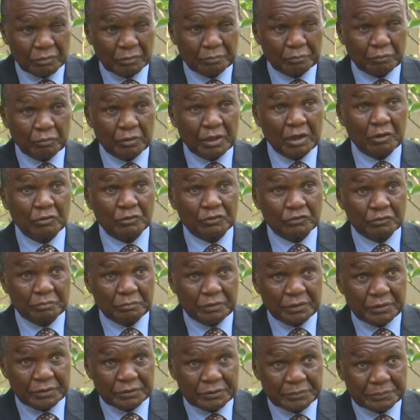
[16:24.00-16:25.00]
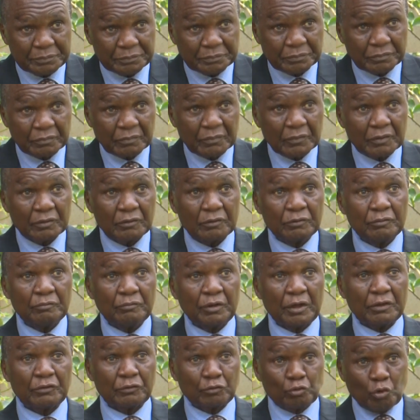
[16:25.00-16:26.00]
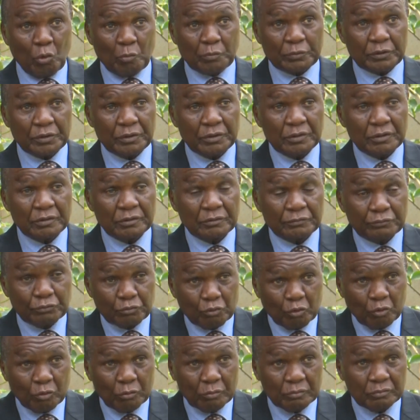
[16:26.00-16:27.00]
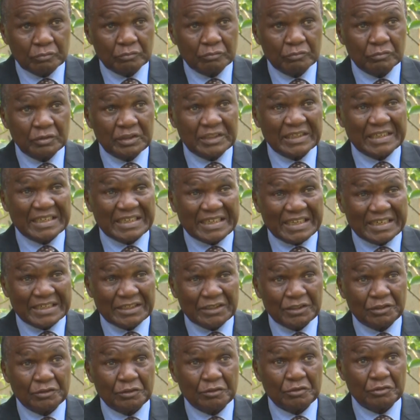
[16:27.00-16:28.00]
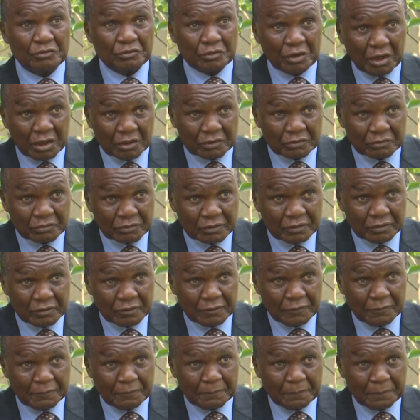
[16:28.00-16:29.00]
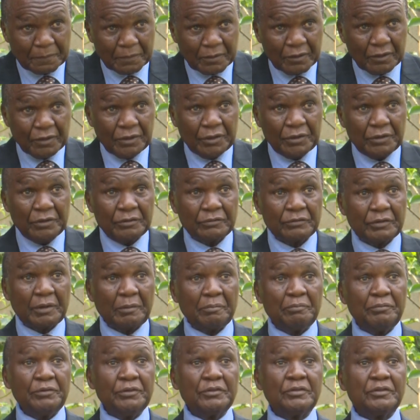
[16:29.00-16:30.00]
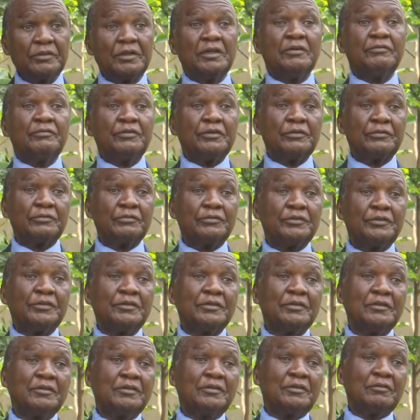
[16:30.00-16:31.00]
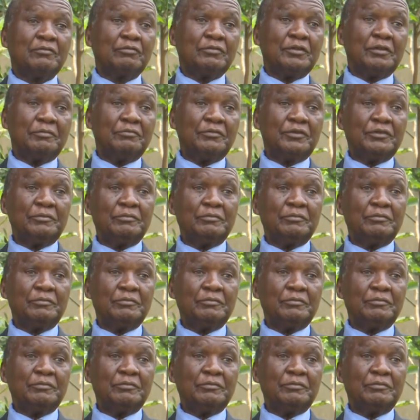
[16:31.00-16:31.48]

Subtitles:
pronouncement, were stopped from declaring the results and submitting everything to the